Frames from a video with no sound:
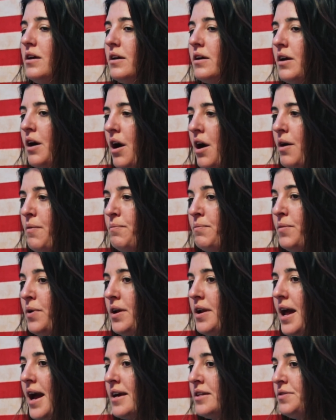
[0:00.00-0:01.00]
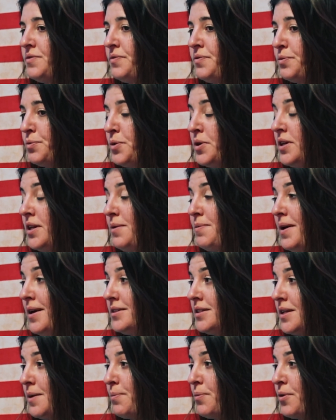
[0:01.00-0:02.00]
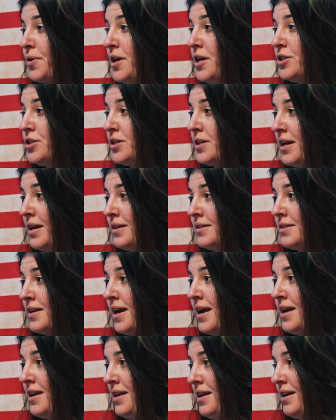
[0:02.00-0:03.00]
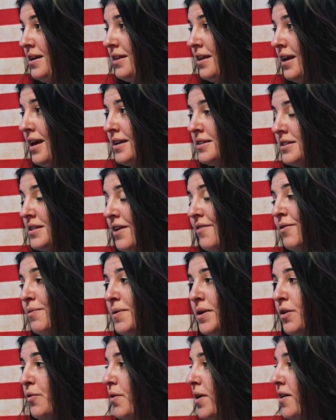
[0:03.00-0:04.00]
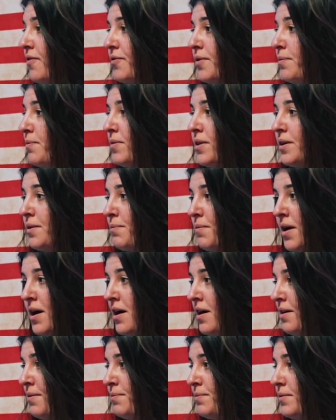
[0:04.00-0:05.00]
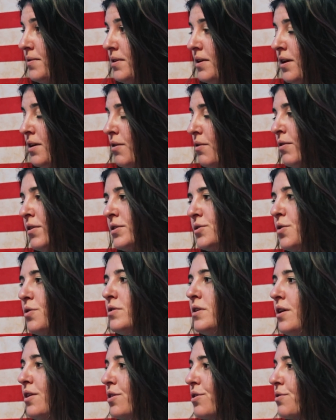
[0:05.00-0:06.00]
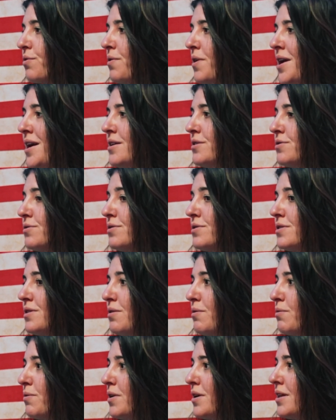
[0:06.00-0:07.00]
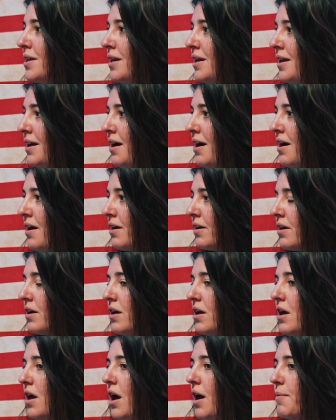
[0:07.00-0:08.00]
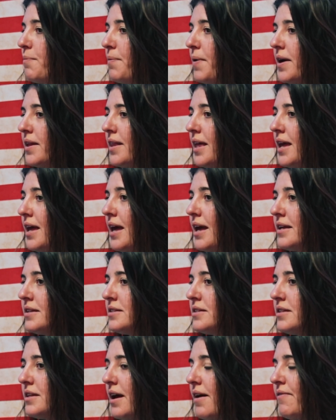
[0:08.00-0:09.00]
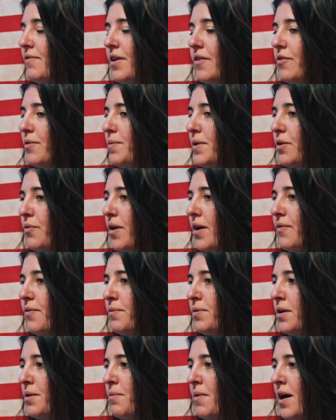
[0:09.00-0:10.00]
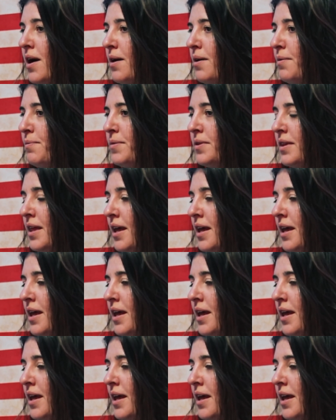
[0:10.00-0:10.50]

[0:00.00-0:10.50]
come but has really bad separation anxiety, like has never been away from their mom, you know, is only 3, so still really young, but like have never been away from their mom, and